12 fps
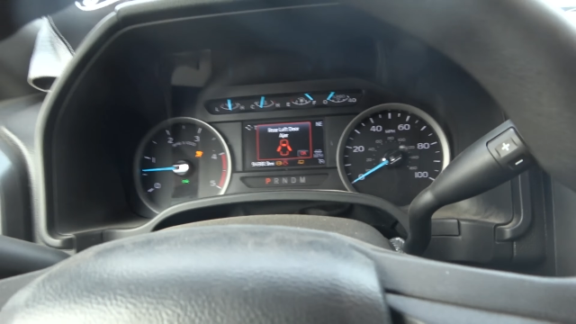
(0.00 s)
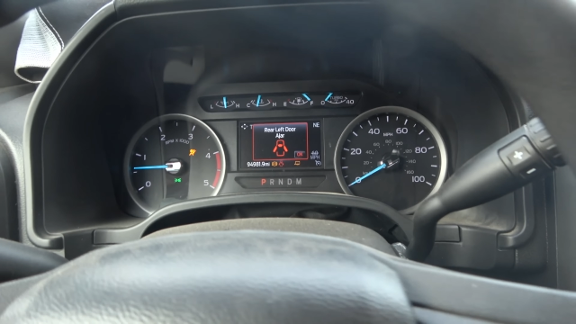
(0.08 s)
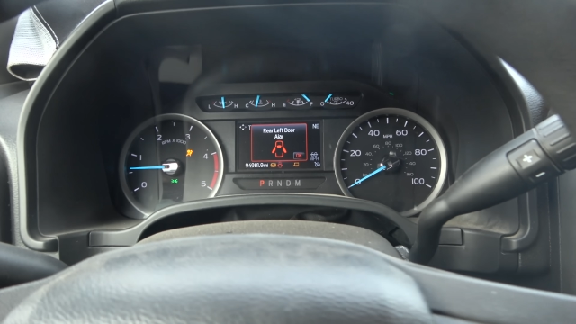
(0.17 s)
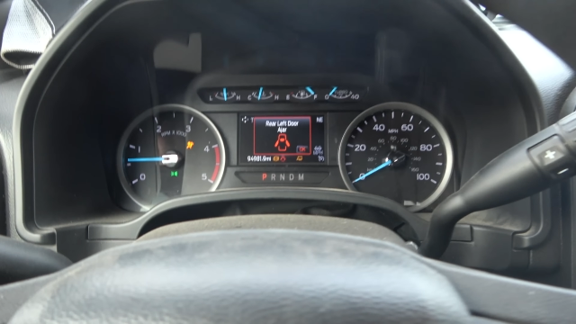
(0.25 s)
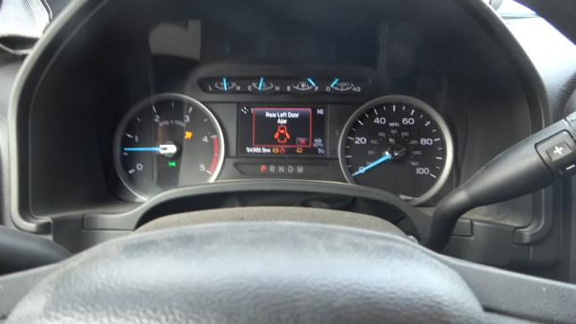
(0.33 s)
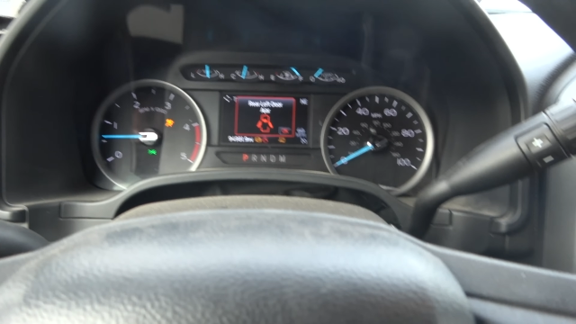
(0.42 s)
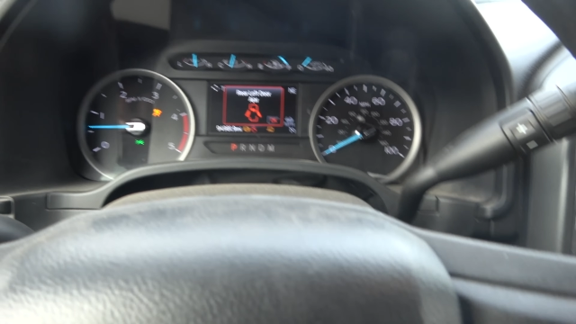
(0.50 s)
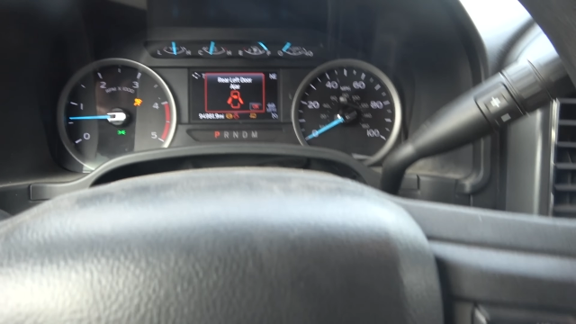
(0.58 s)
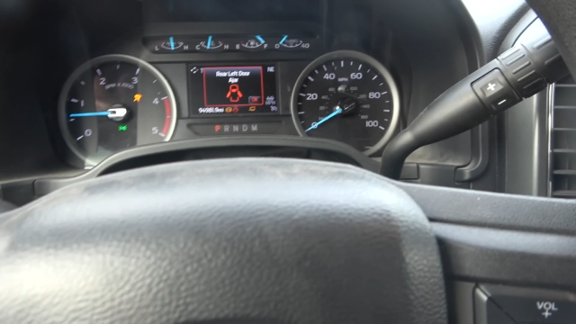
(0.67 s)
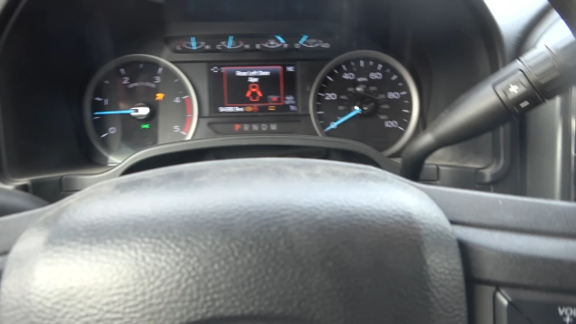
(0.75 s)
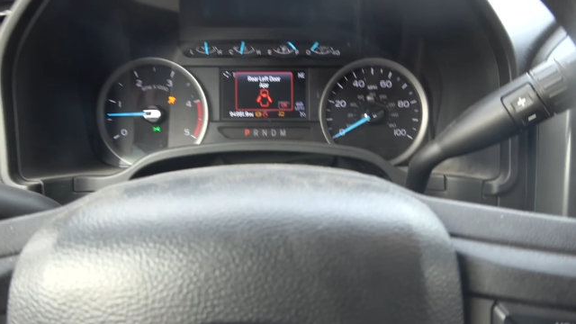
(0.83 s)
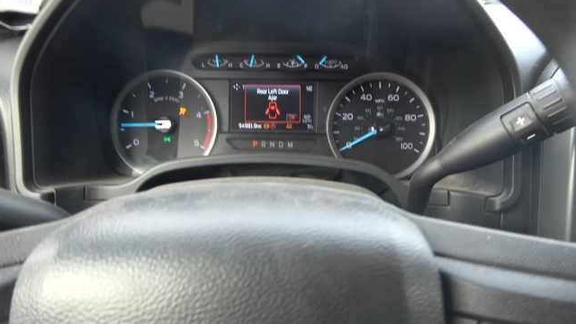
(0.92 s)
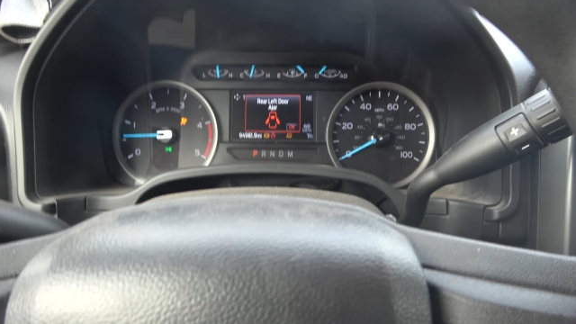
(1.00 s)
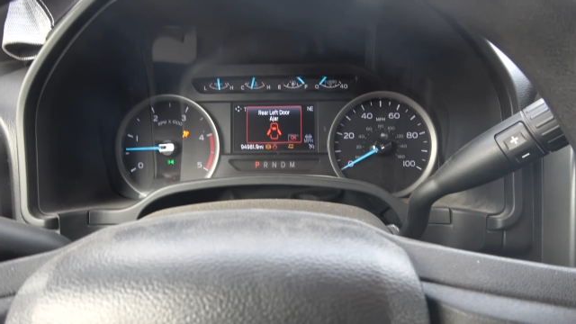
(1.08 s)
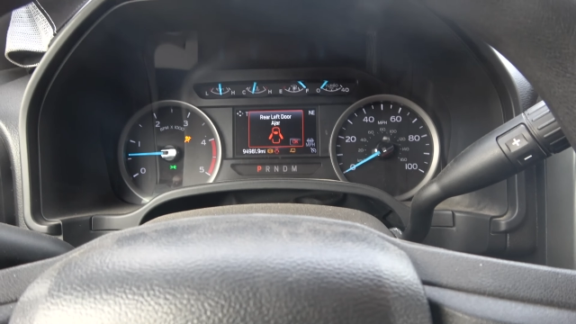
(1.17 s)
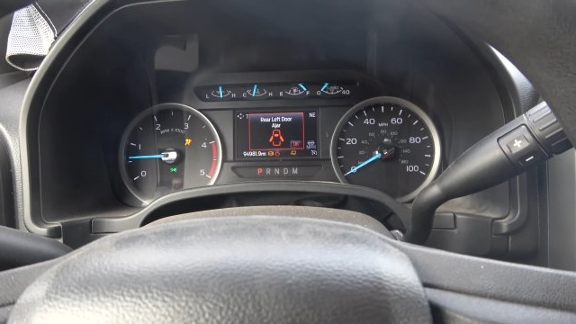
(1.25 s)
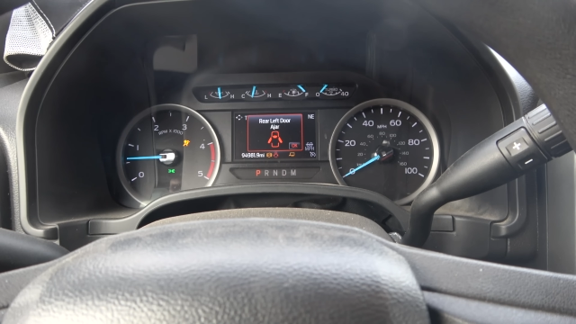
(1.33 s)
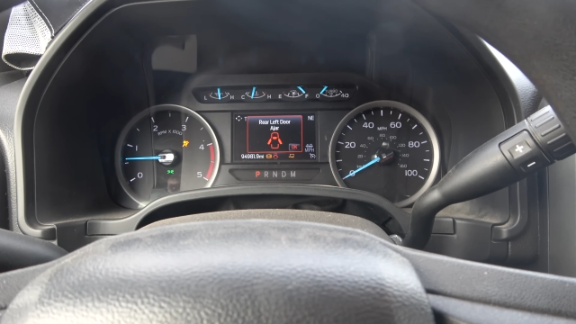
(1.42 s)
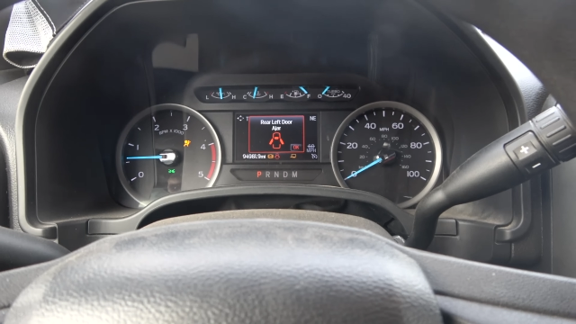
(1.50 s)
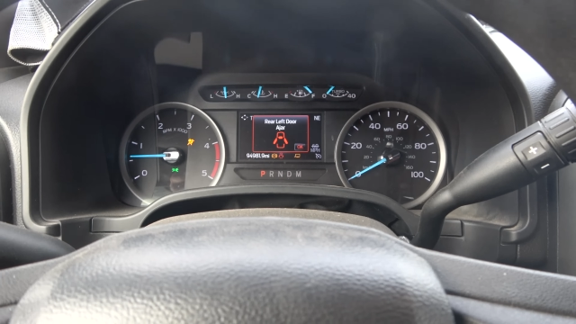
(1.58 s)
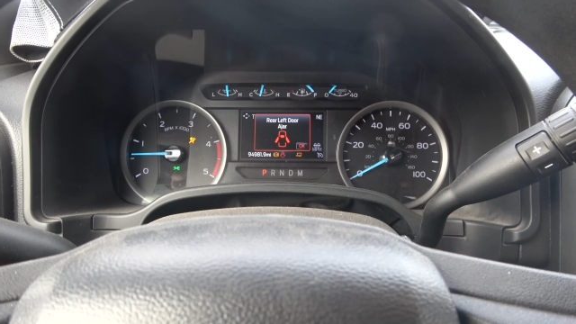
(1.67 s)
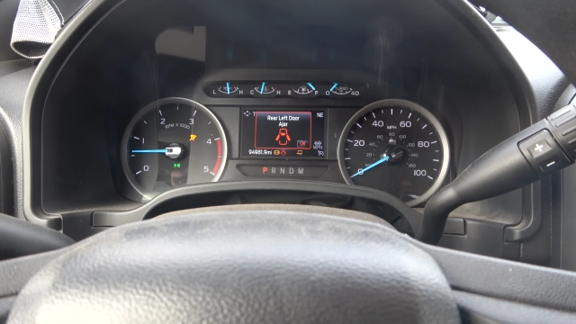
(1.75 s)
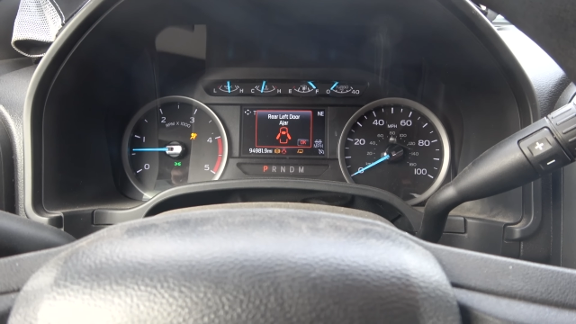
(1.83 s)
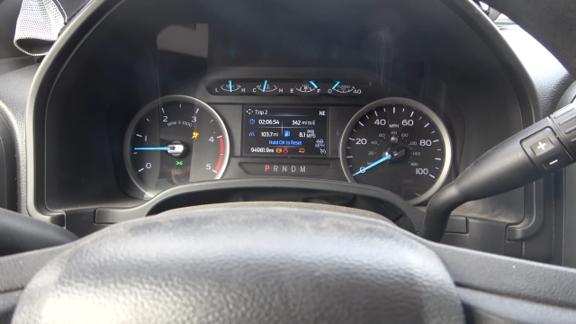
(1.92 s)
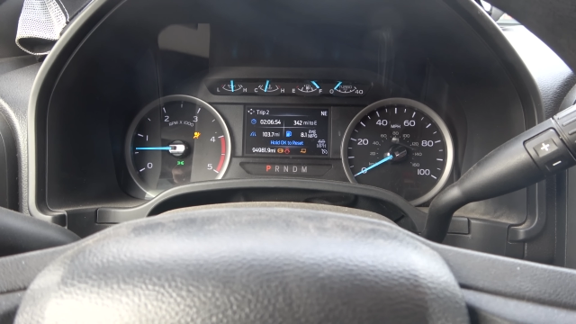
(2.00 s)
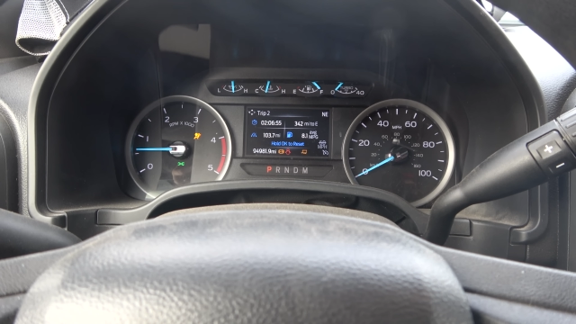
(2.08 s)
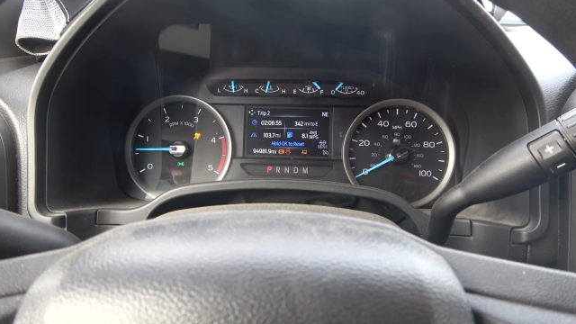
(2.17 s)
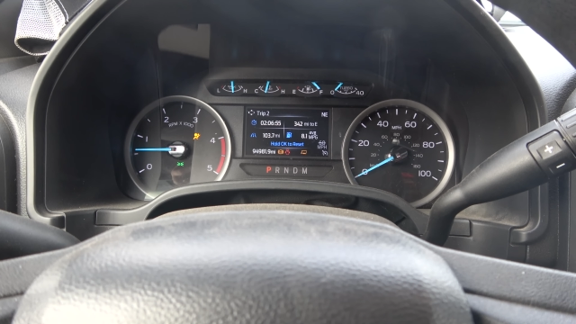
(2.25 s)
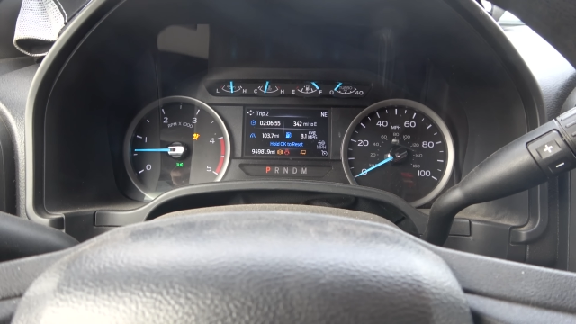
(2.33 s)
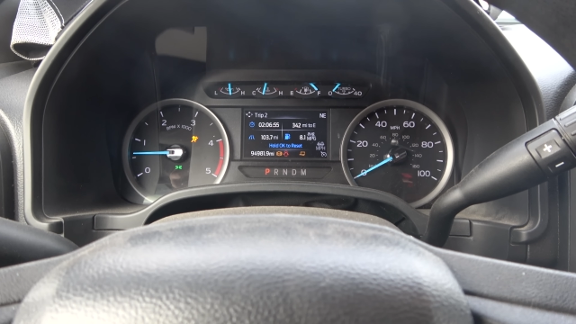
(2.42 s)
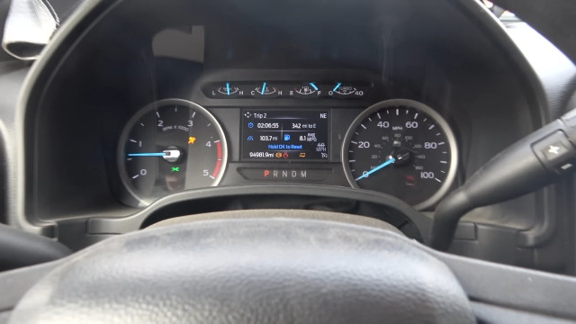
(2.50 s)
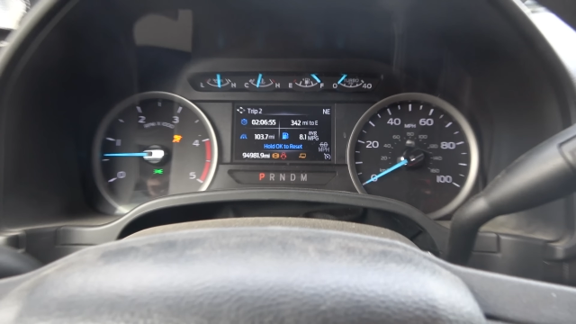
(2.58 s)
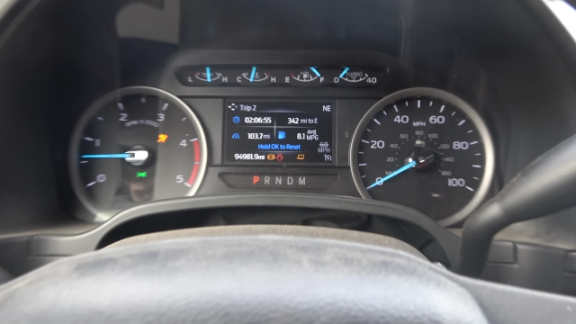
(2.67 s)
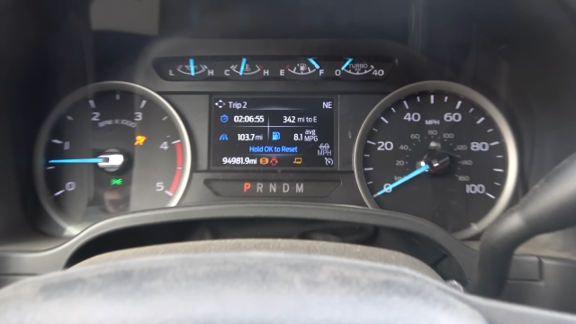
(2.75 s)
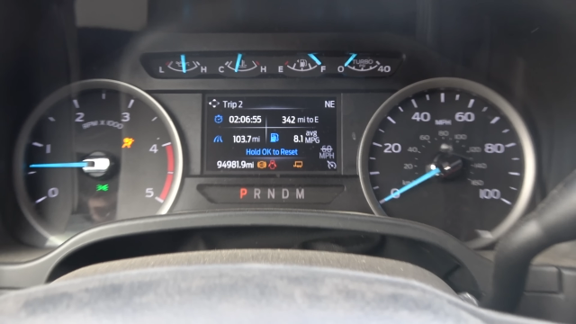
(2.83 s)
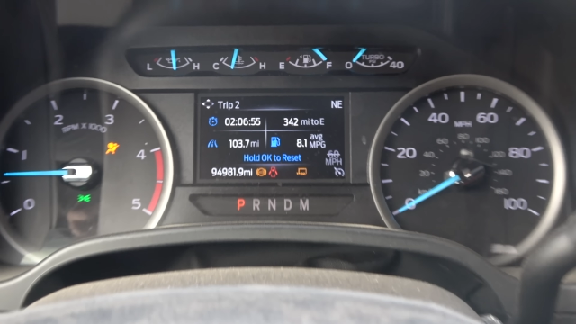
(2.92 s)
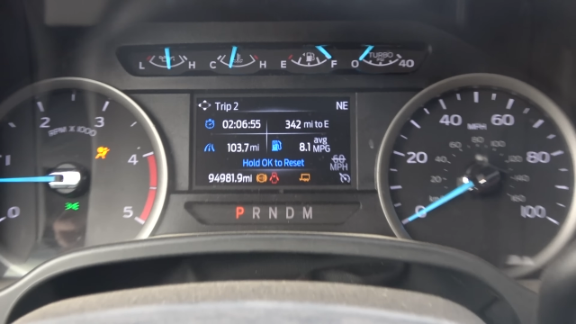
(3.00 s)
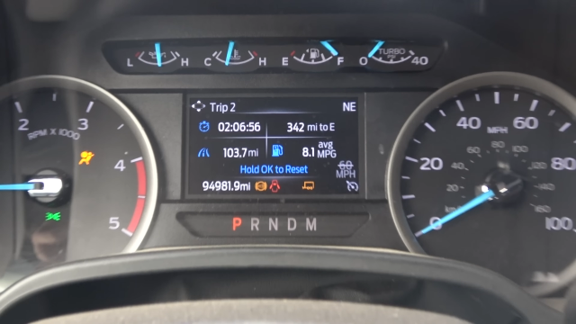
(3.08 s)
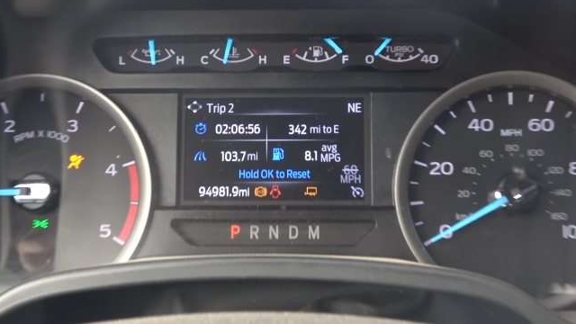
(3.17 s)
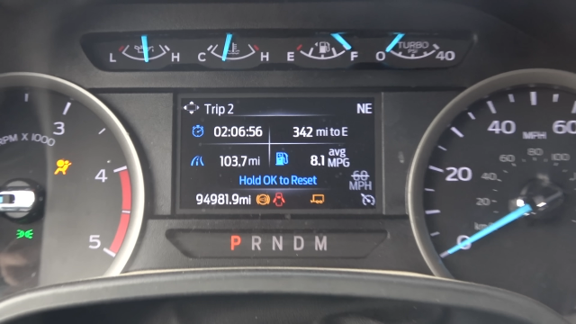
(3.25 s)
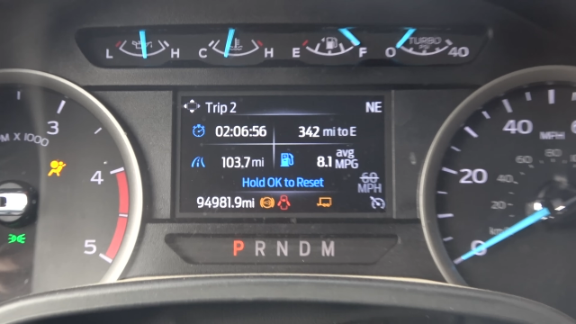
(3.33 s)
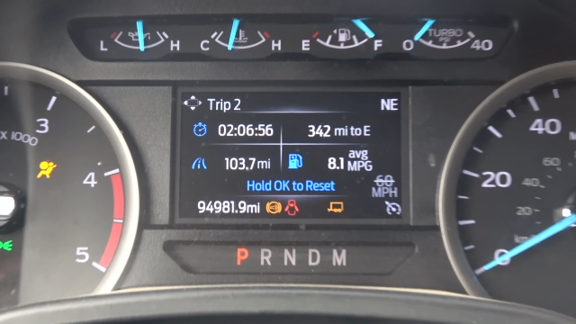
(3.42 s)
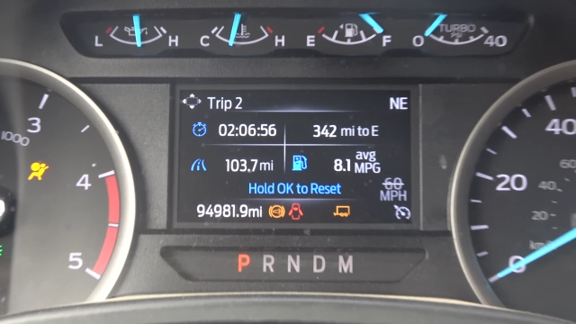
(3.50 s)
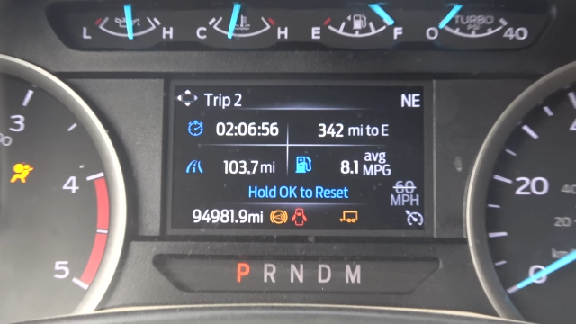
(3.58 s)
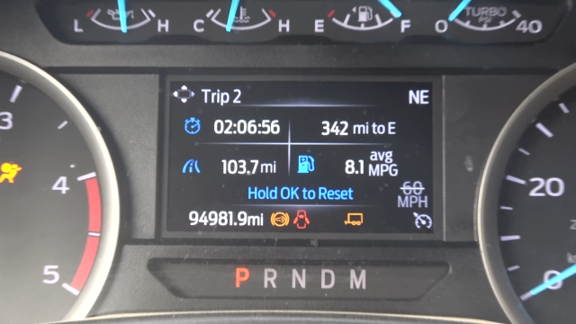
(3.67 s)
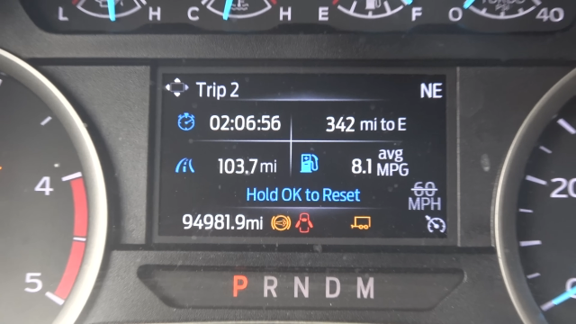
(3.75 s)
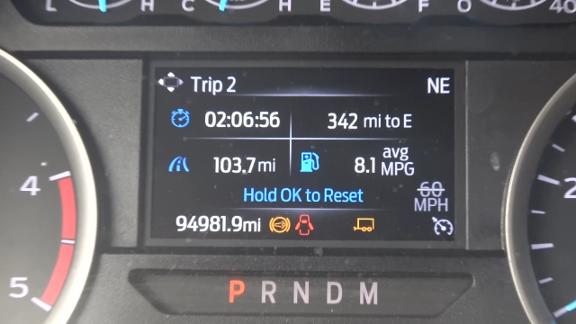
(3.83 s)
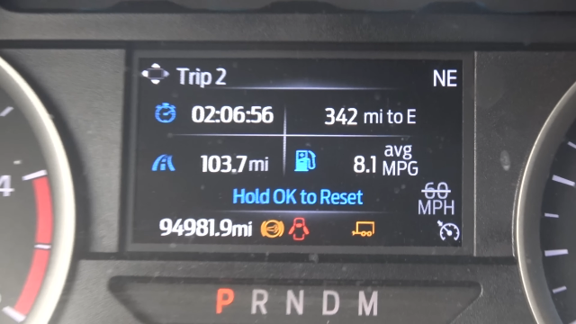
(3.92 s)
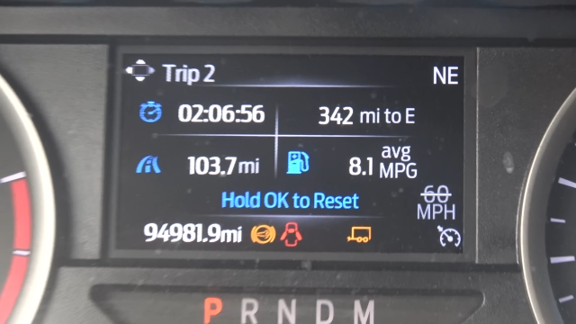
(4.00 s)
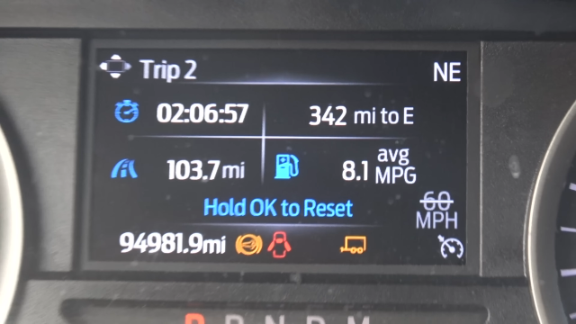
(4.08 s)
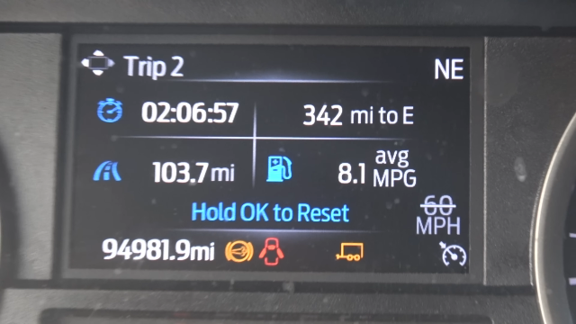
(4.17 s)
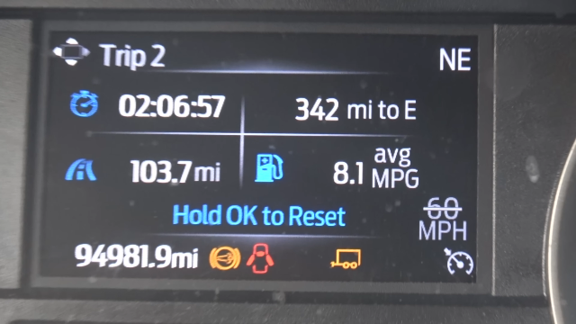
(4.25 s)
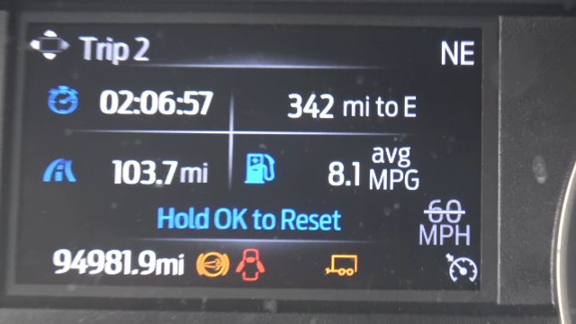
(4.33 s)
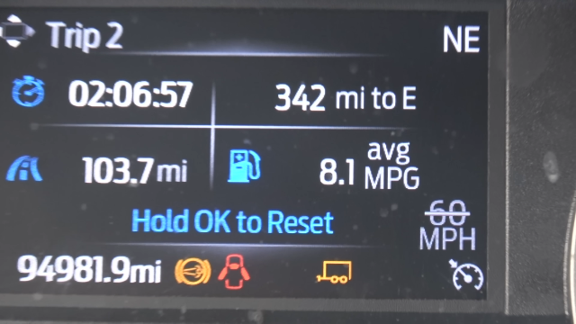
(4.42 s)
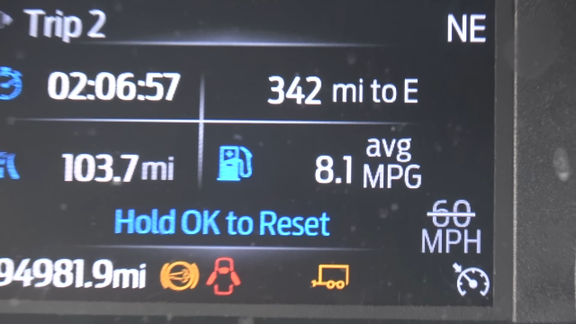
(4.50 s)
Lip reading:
(no speaker visible)